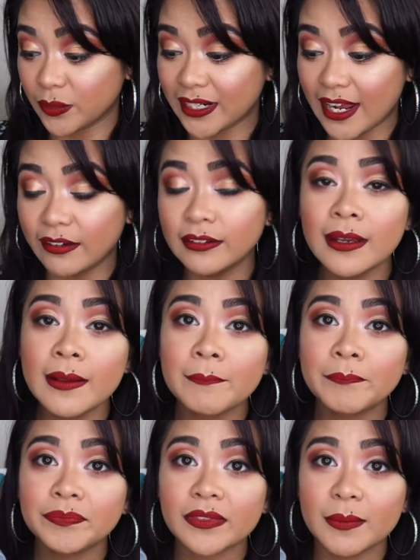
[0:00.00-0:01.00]
one out,
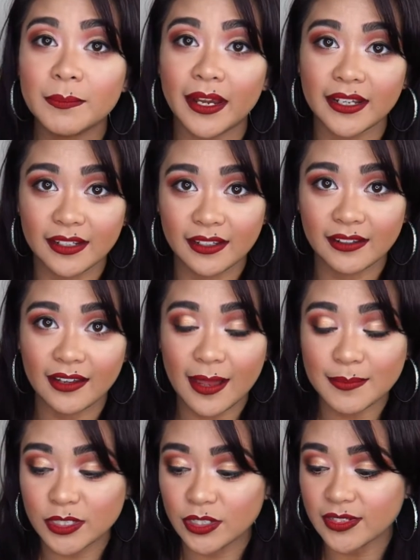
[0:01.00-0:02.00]
but
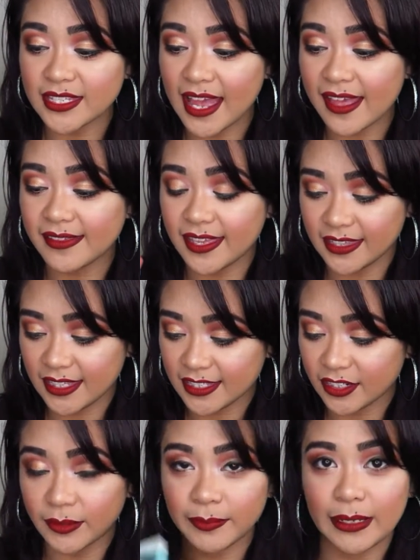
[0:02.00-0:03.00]
I'm so sad that
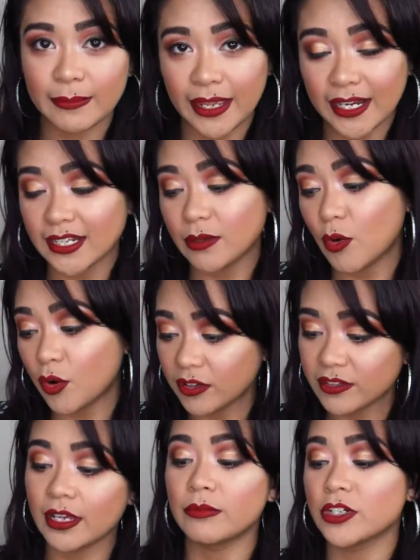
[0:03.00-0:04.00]
these aren't being made
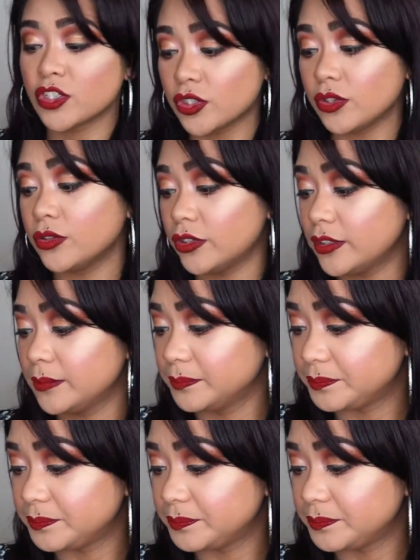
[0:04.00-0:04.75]
anymore. They were so good.